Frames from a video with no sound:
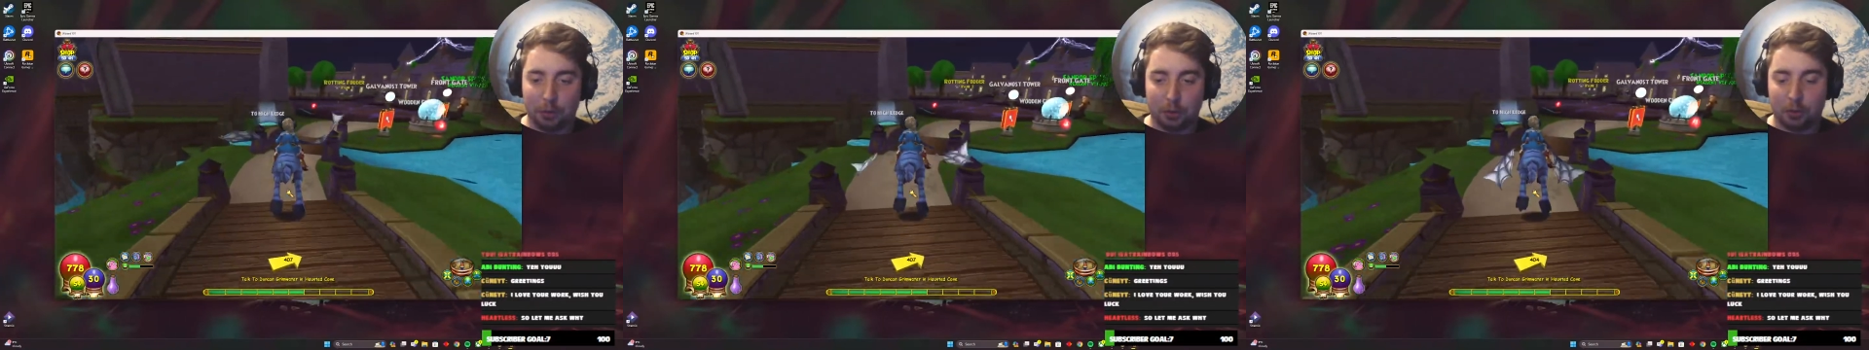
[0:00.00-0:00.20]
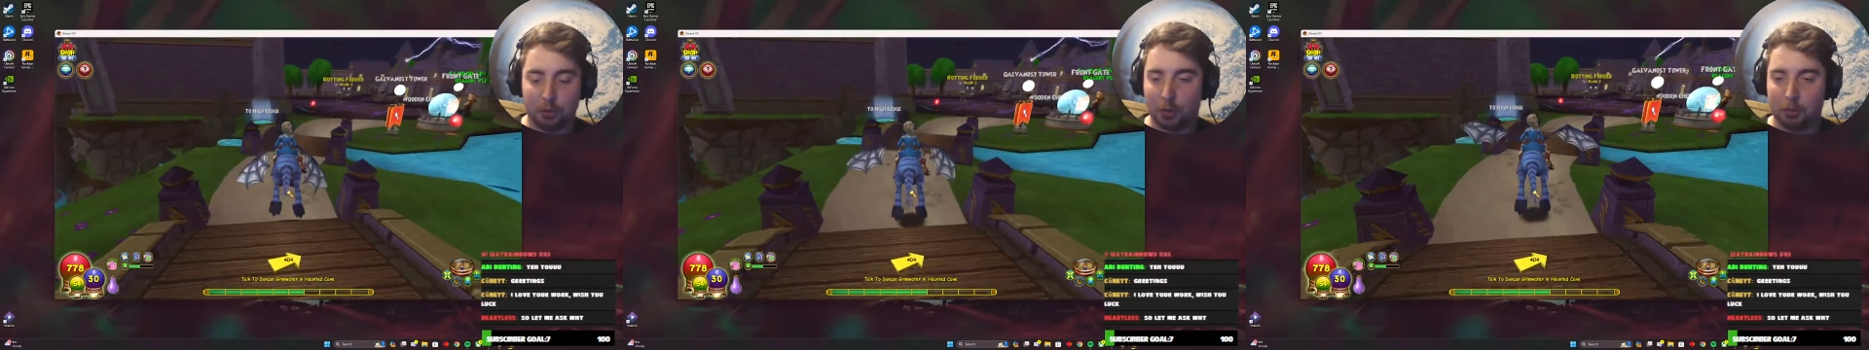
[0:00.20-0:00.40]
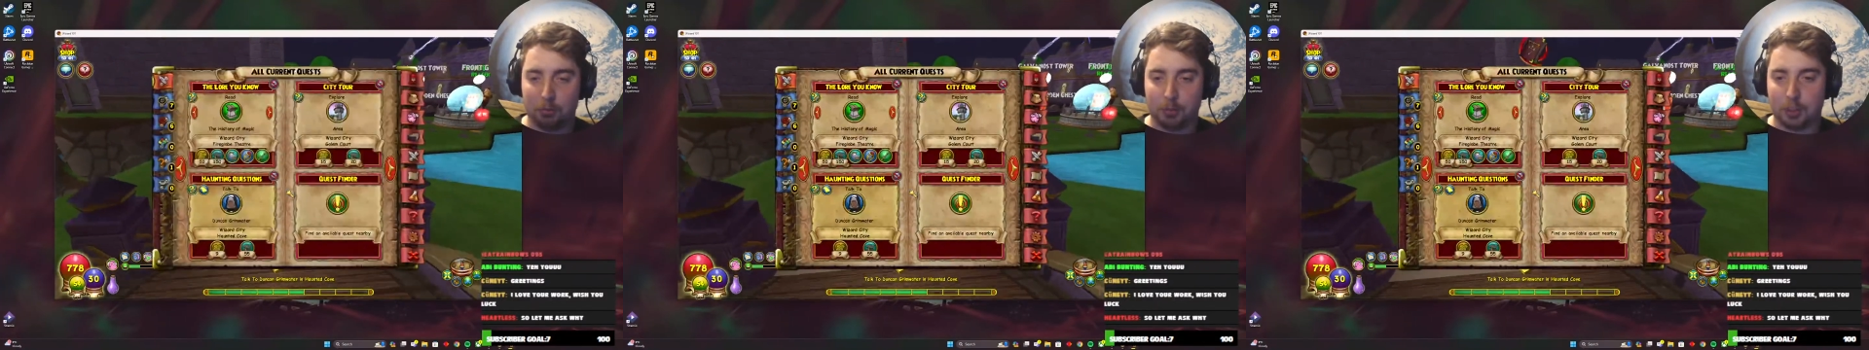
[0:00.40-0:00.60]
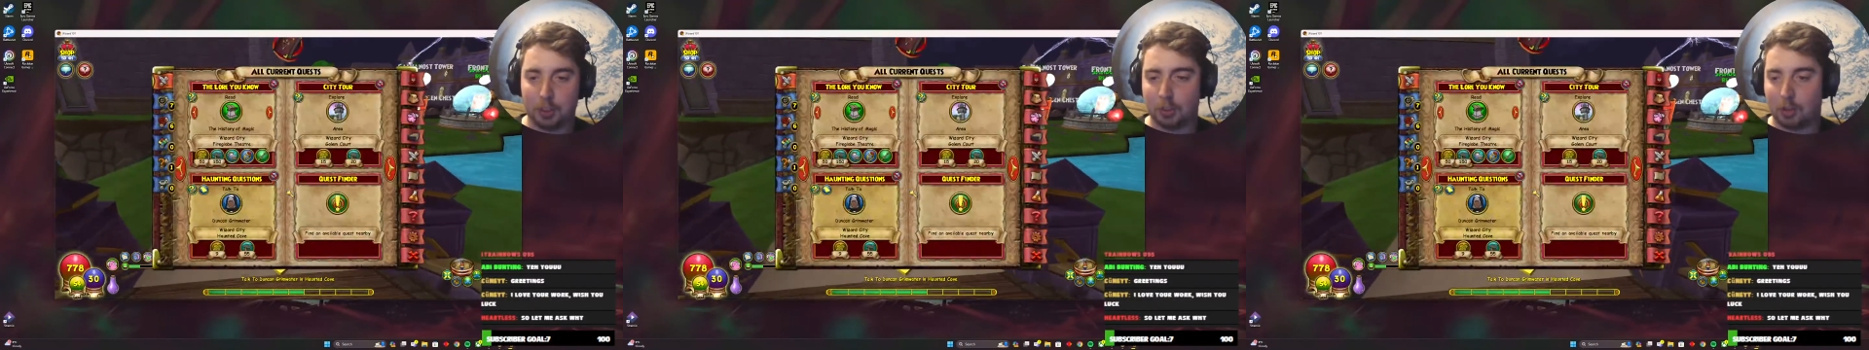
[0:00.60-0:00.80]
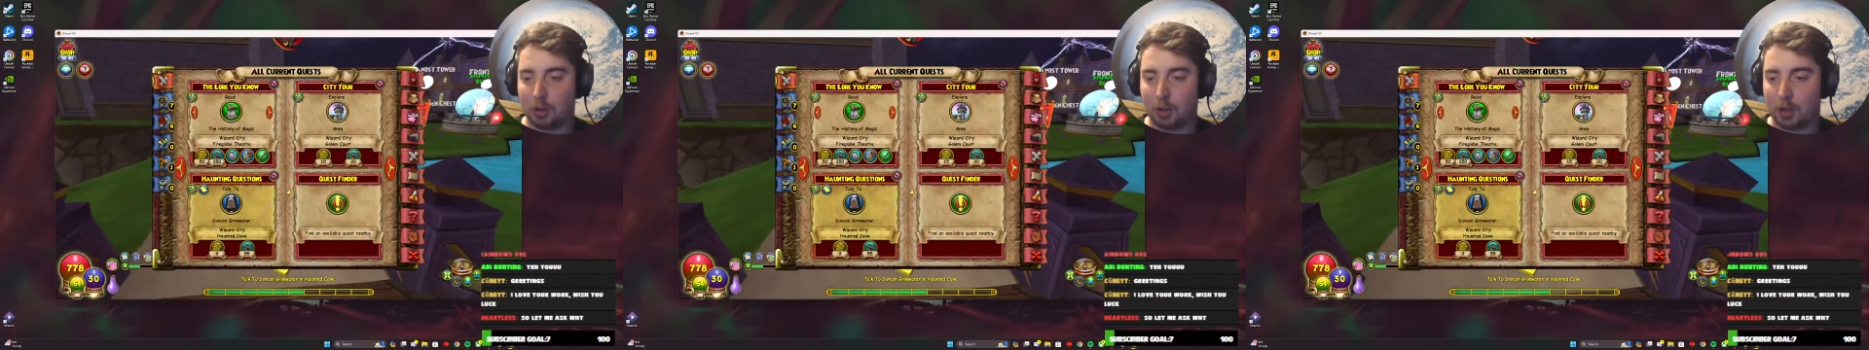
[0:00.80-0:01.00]
just like
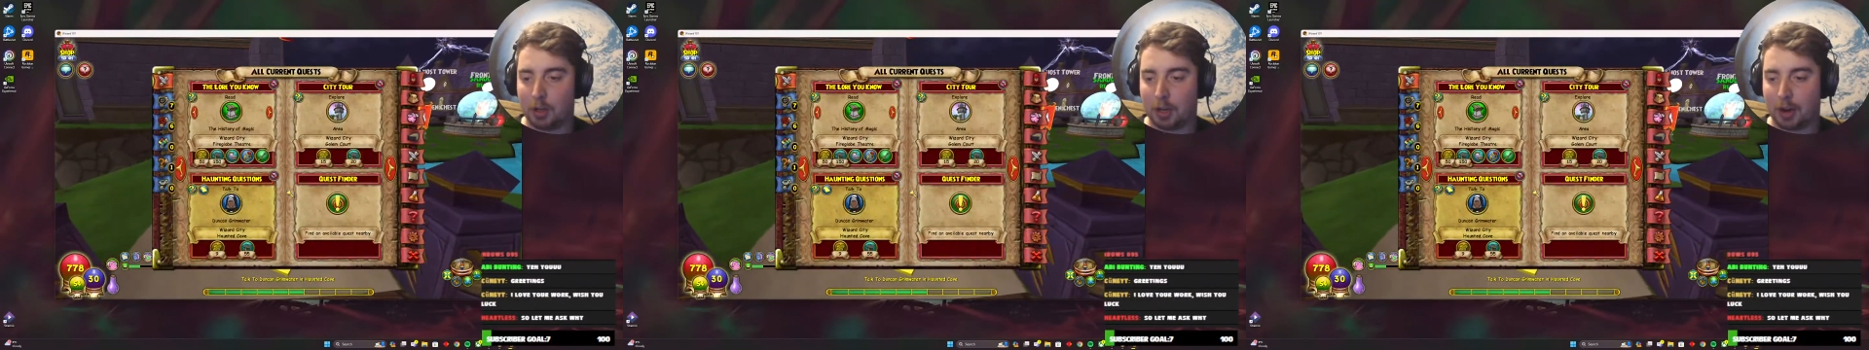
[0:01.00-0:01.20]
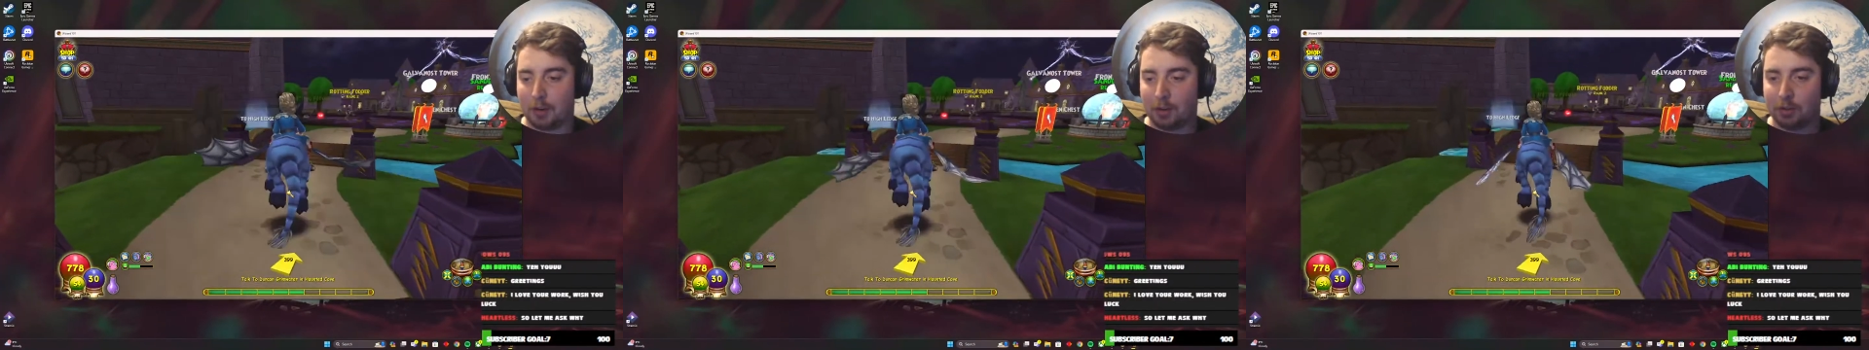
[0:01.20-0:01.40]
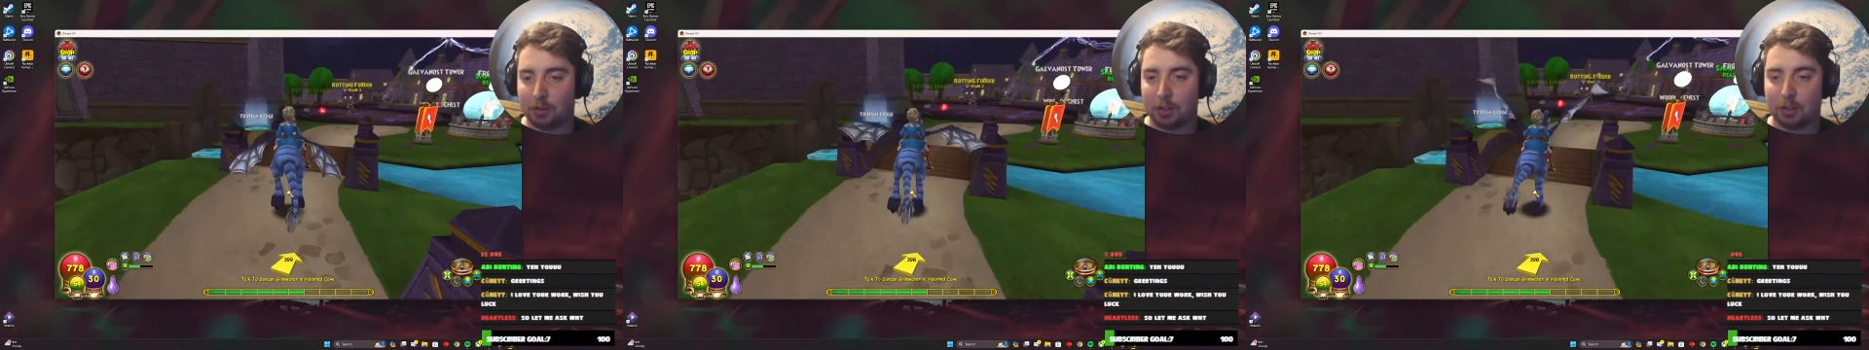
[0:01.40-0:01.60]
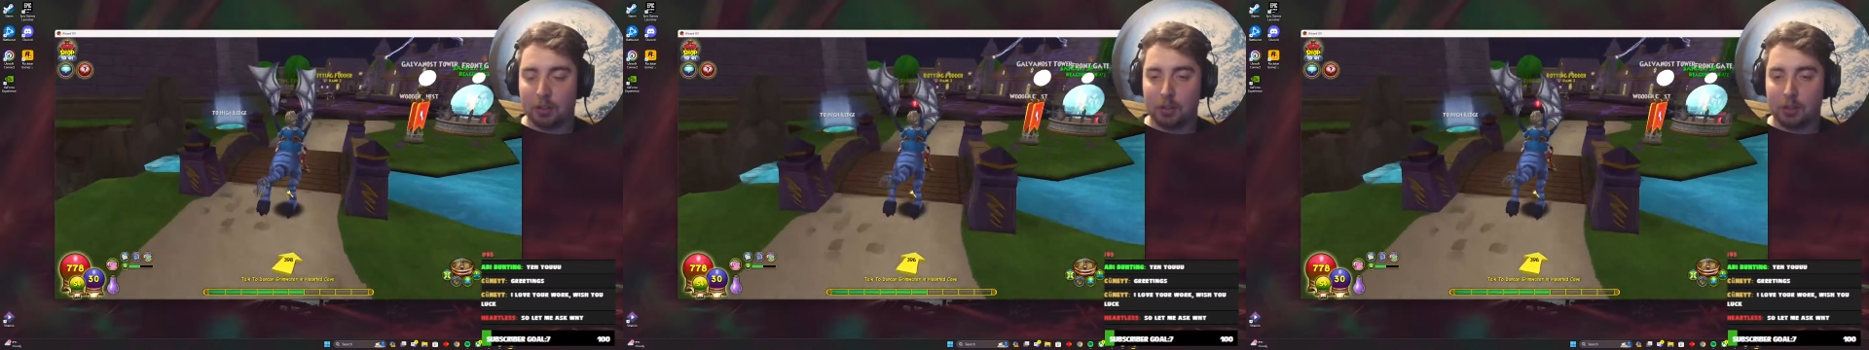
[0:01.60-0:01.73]
restart a character.